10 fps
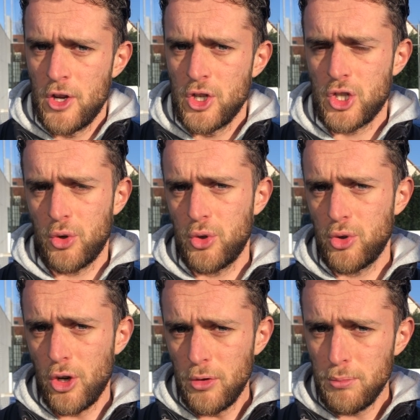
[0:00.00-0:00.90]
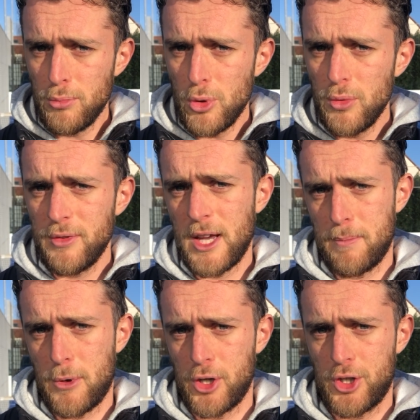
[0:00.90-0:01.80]
So you don't move that
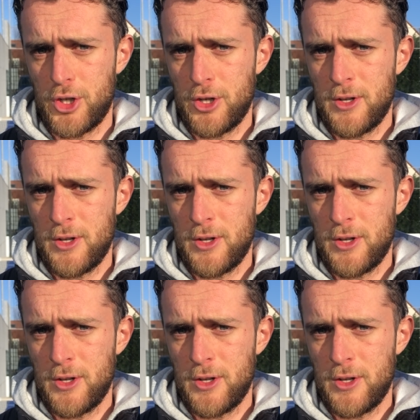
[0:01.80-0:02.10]
much.